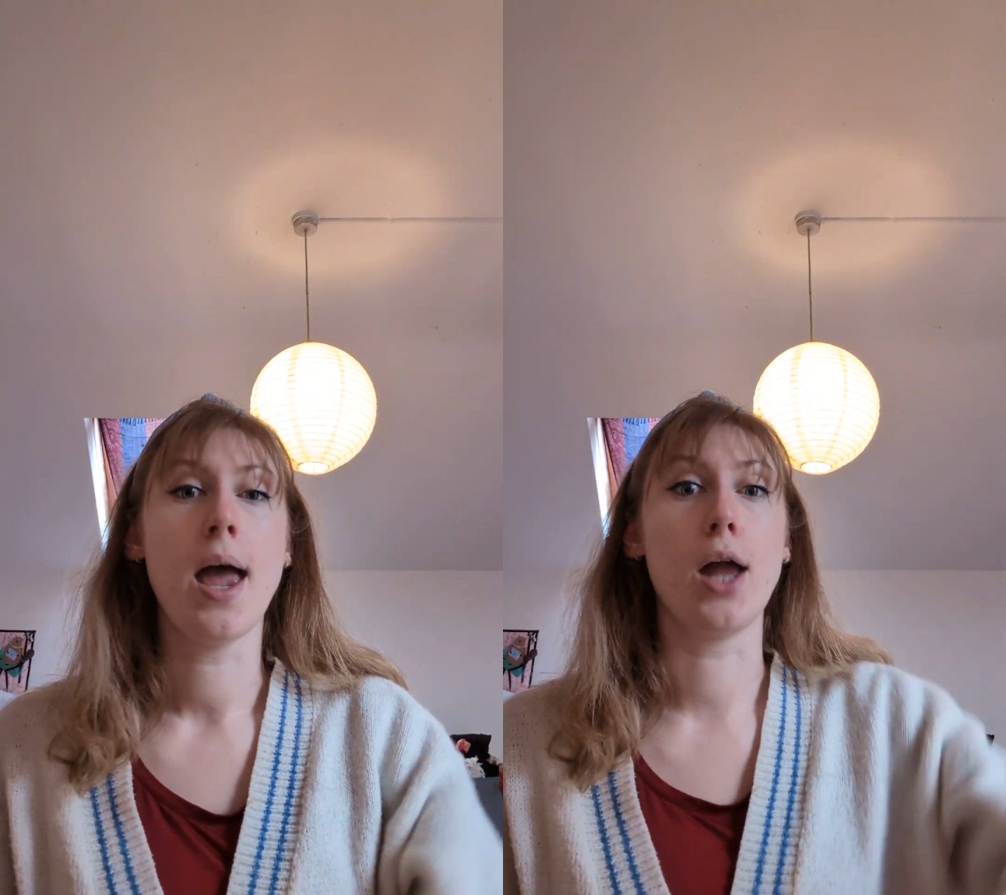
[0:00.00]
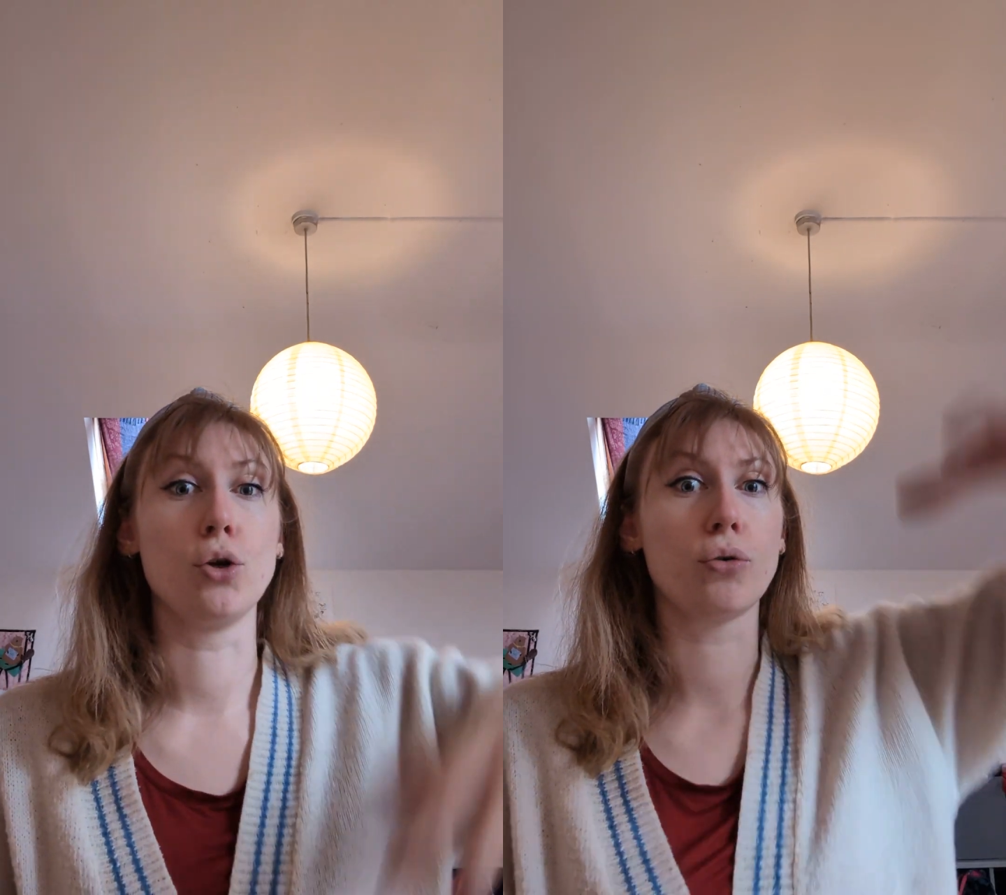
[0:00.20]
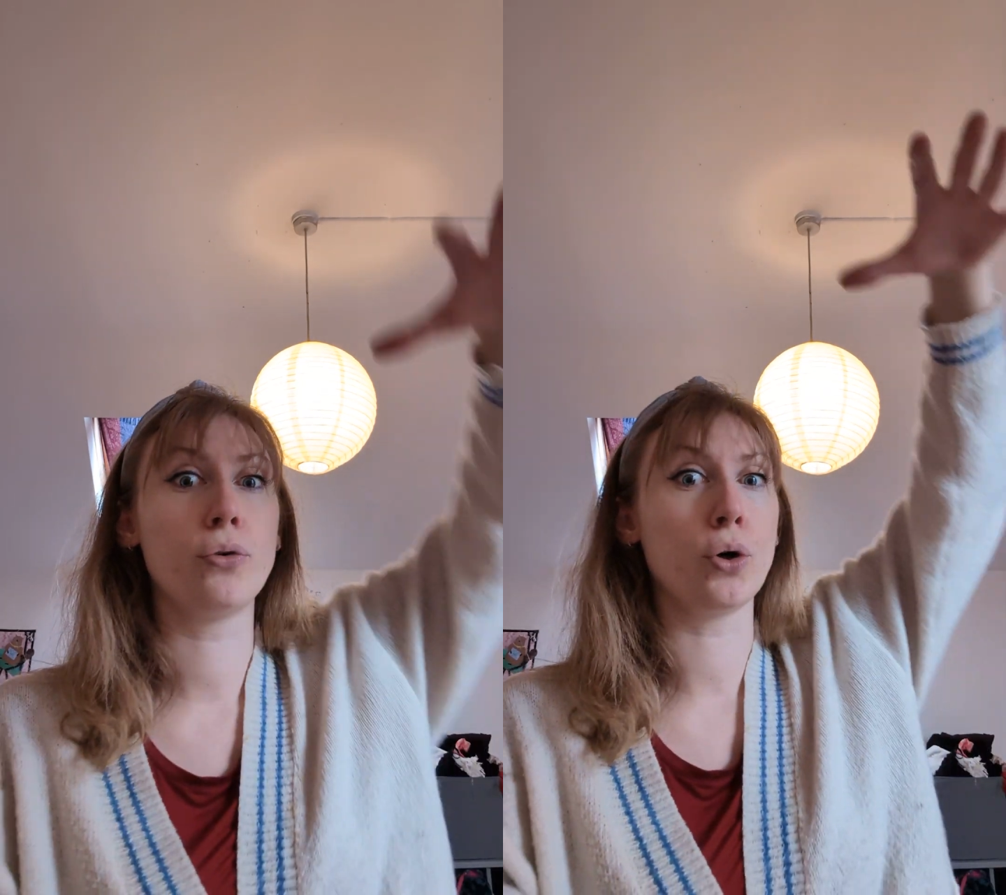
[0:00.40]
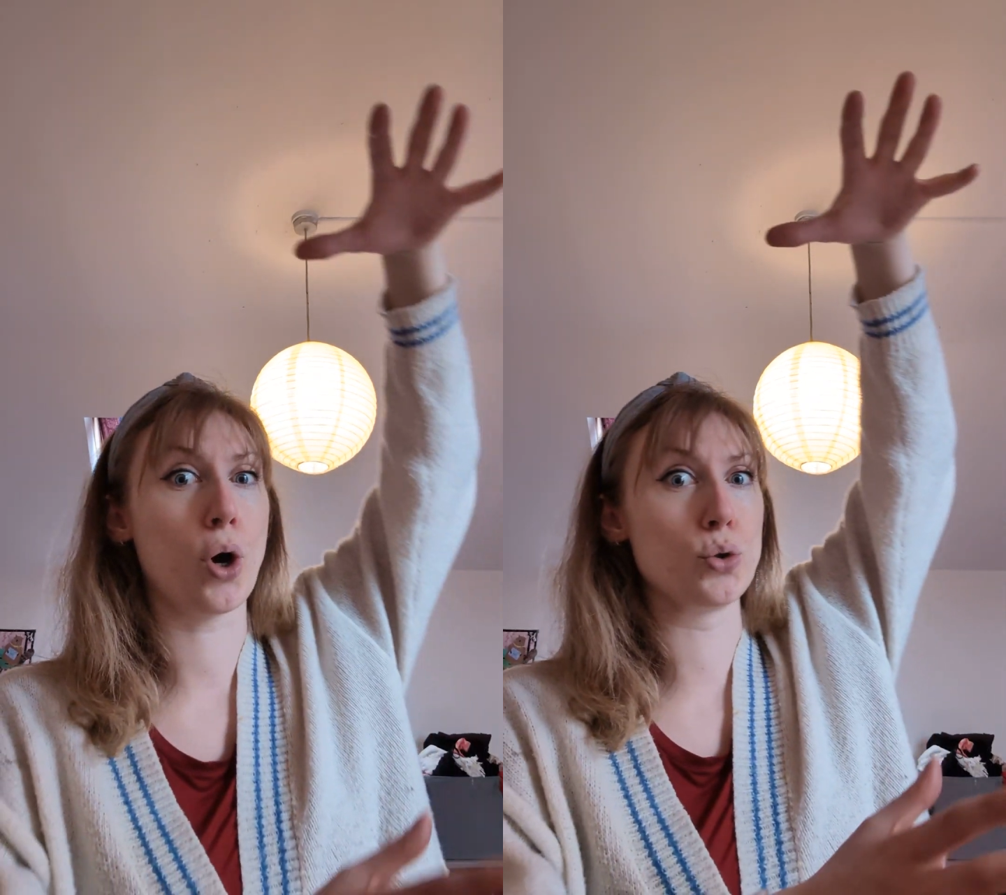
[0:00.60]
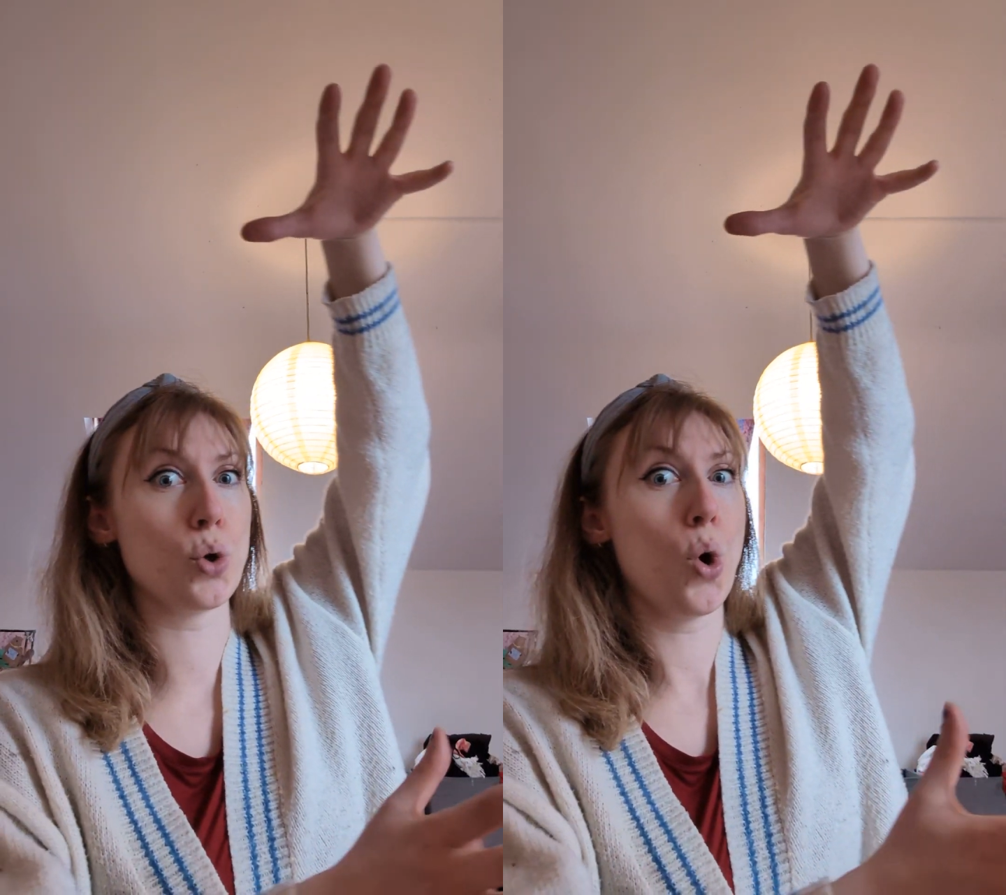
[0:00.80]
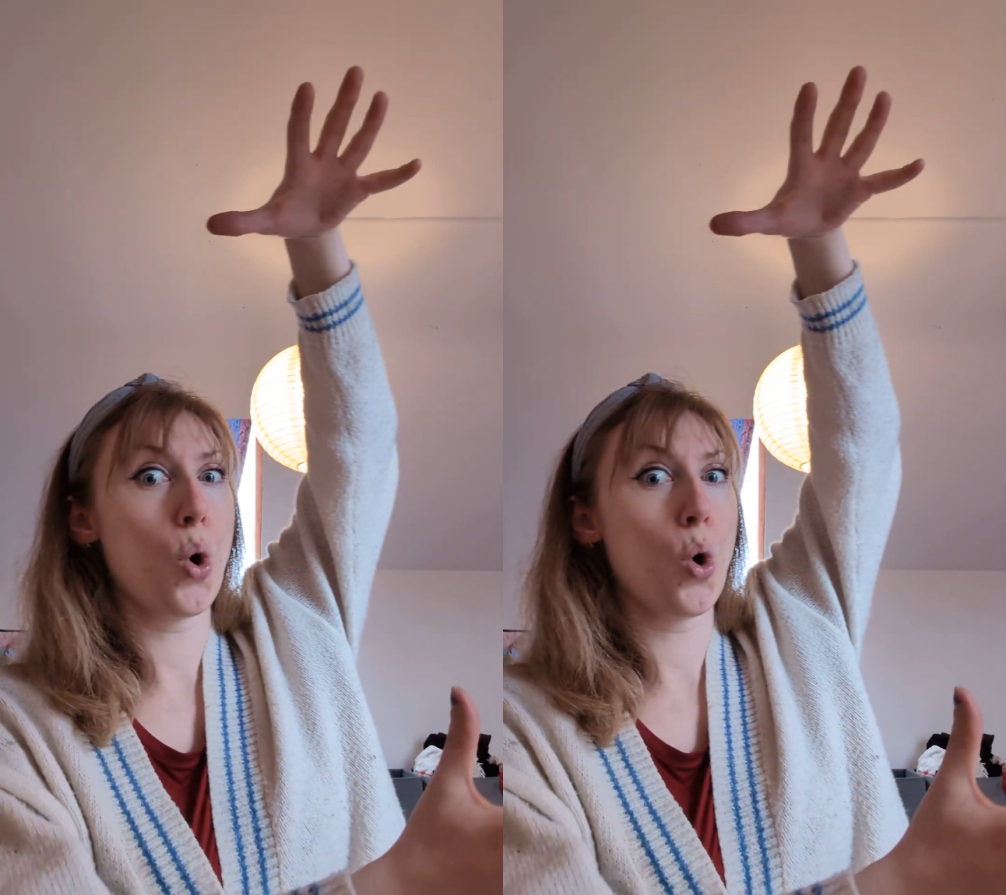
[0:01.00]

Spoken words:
and your foot goes